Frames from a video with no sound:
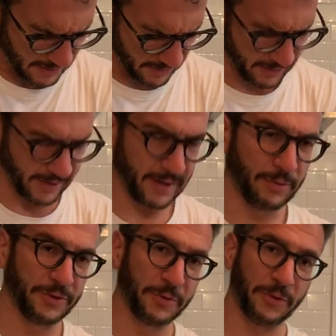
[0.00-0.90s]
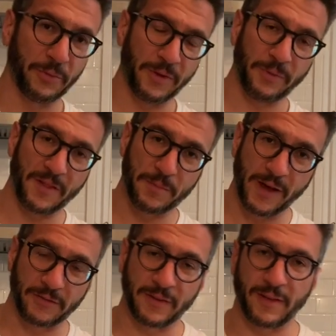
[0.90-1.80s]
Okay, we'll do it the way the recipe
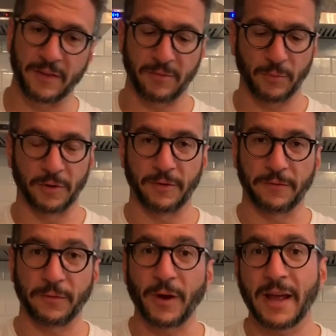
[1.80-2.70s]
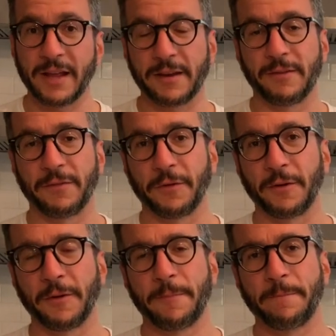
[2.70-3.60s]
actually says. We're gonna fry it
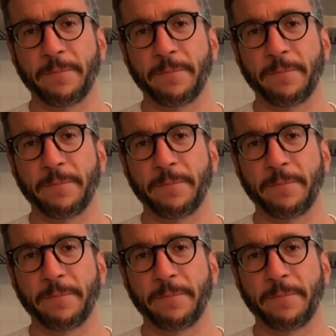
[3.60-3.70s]
for